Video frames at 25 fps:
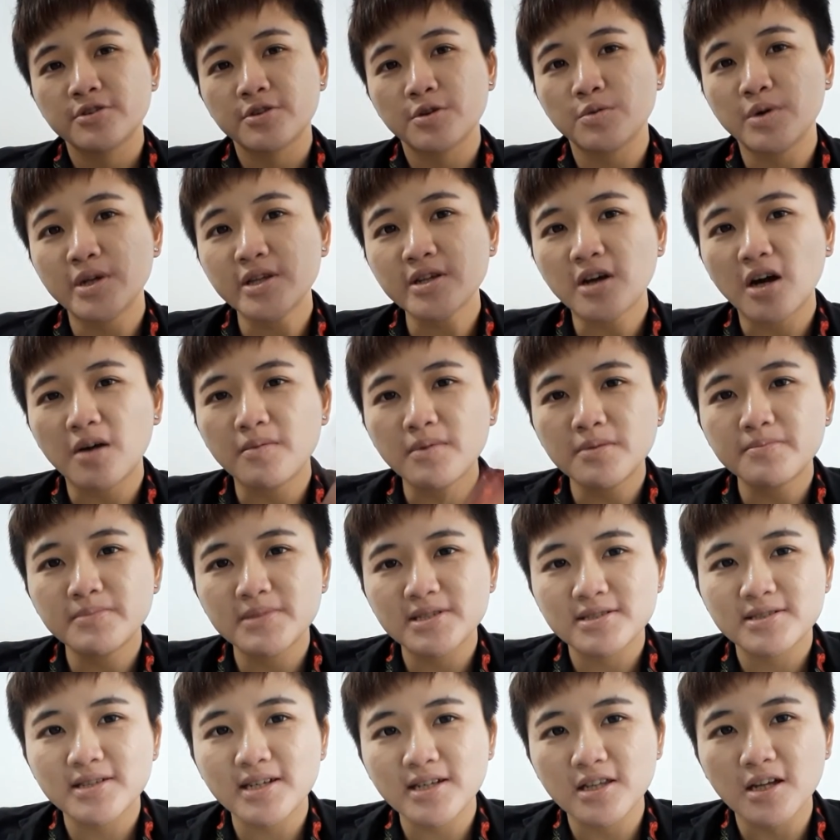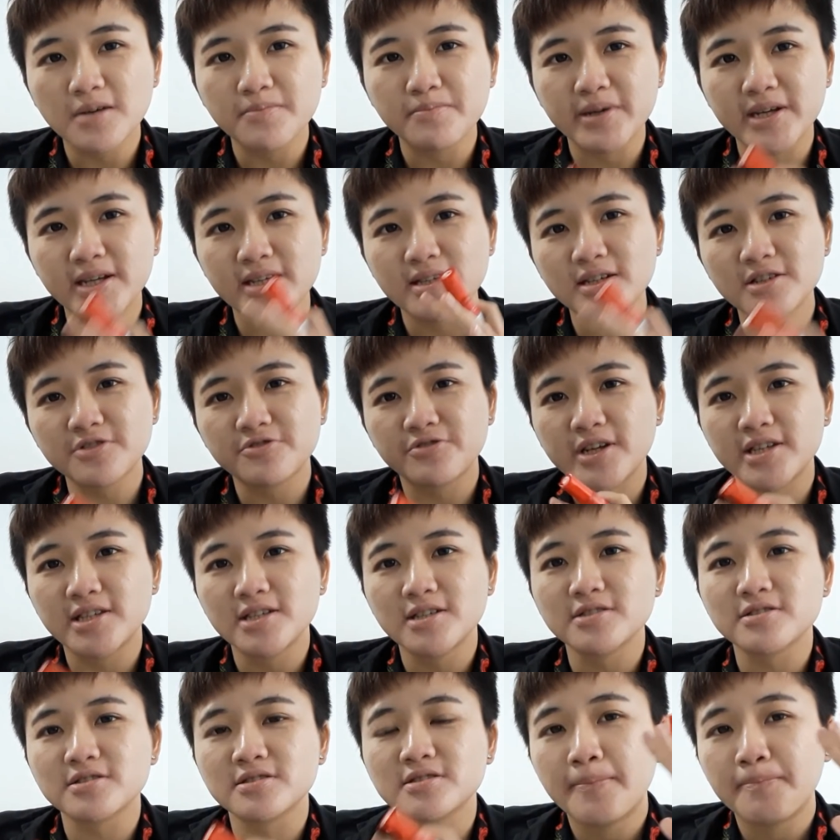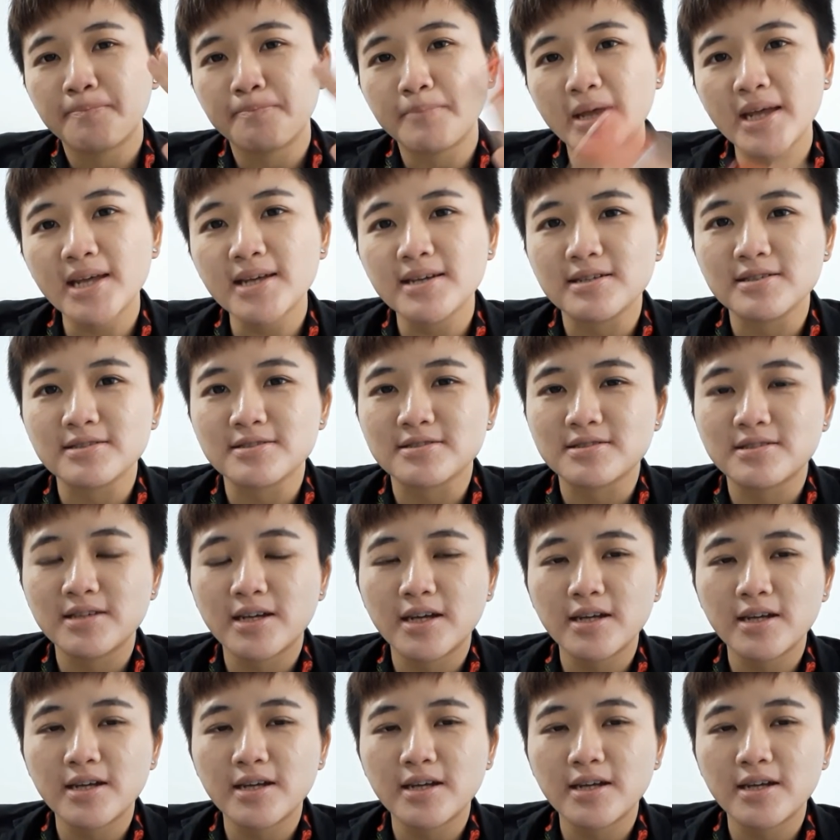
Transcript: So one common mistake a lot of beginner traders make is